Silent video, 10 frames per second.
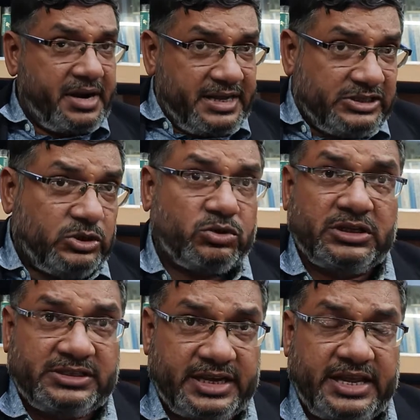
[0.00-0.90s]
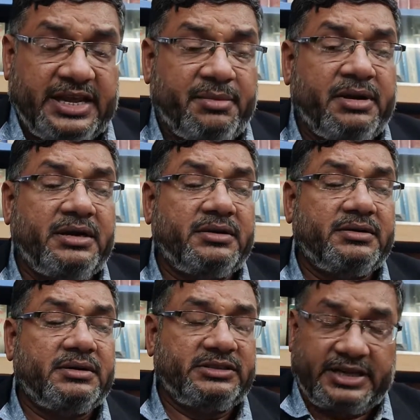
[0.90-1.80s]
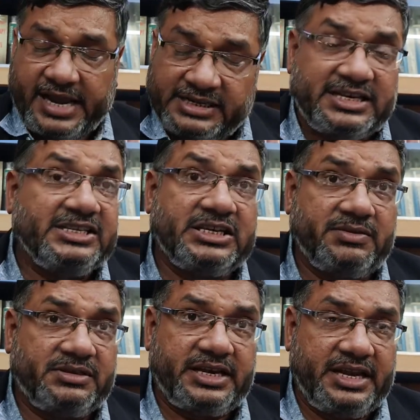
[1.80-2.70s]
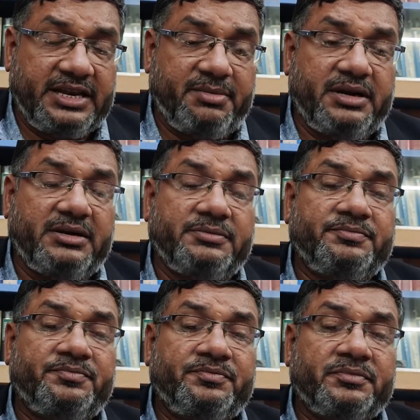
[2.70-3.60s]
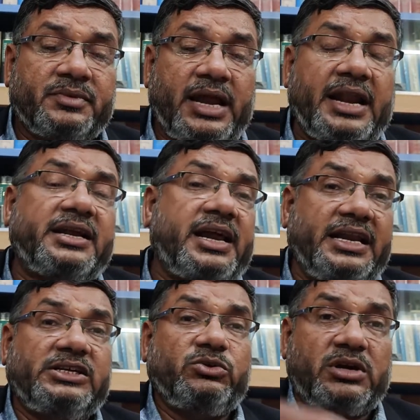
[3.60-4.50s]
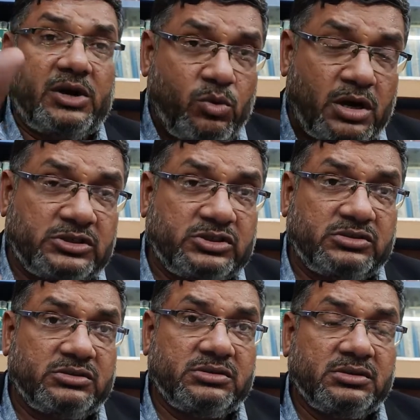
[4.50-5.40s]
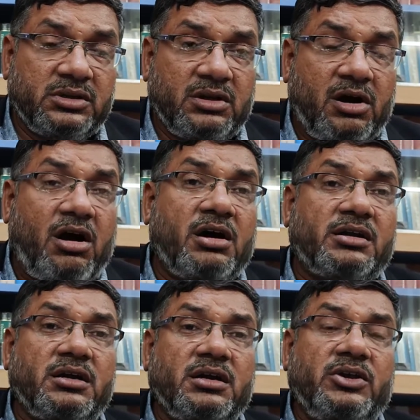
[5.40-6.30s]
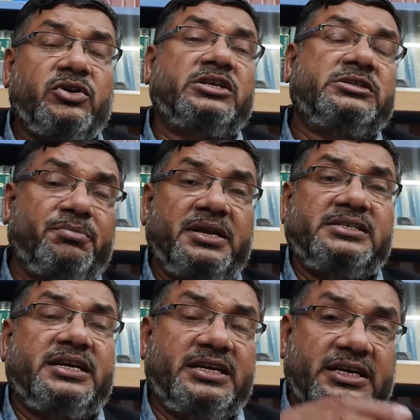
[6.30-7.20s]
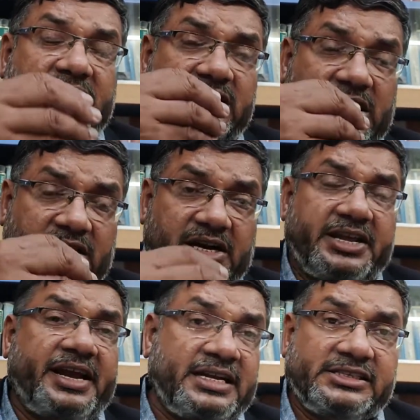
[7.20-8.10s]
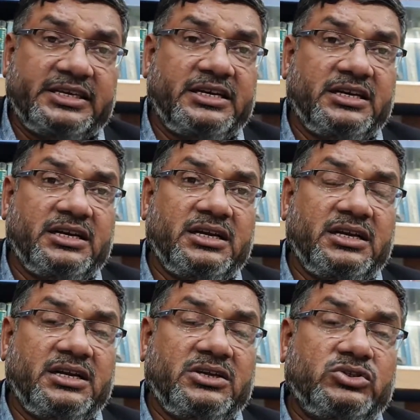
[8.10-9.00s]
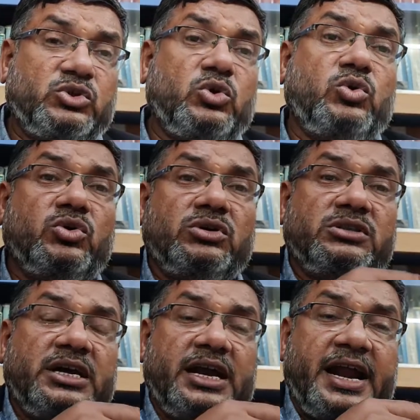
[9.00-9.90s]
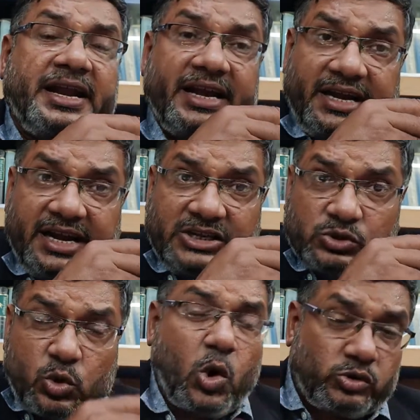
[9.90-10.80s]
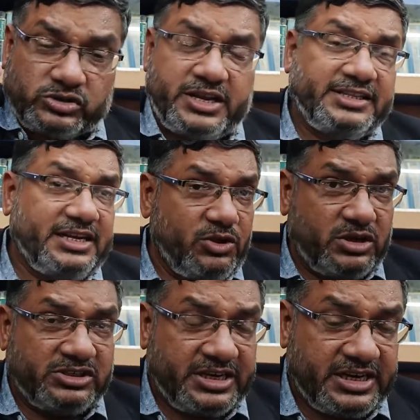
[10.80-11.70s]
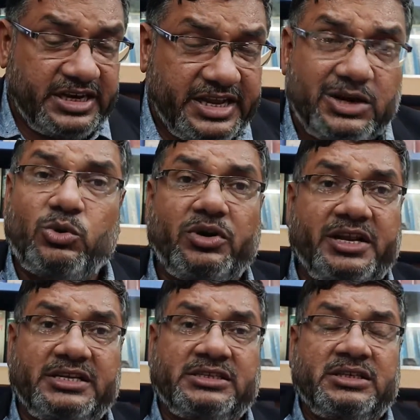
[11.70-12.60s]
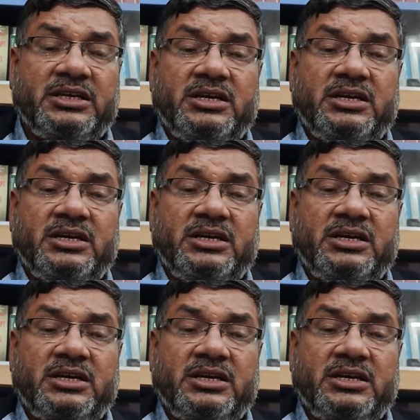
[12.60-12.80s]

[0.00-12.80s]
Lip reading: and execute the sale agreement, say cancellation of the sale agreement, and collect your advance, or you can simply say it is already cancelled, so the entire deal is closed. Like that, you can send a legal notice.